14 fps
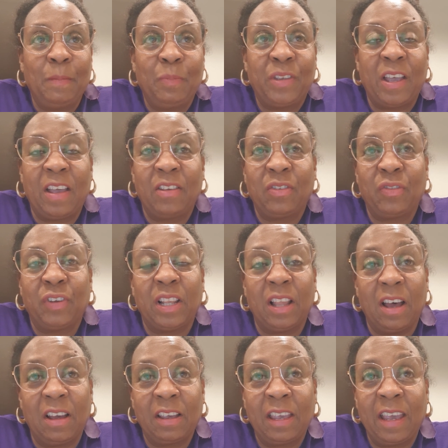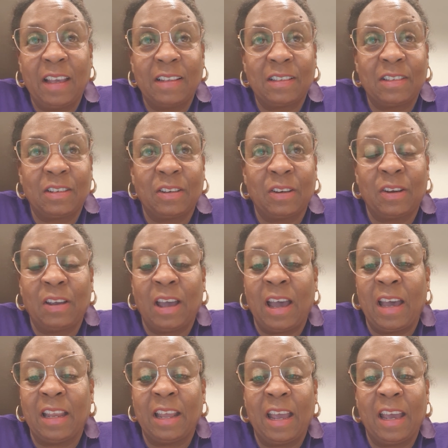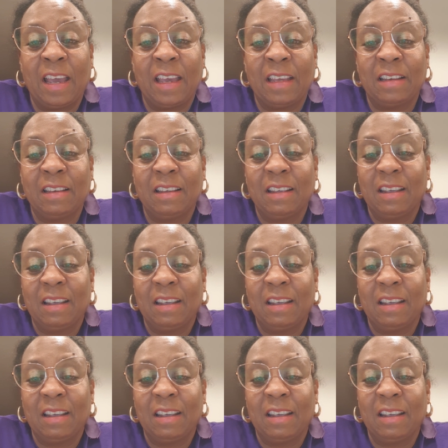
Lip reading: tests for lung cancer. I'd had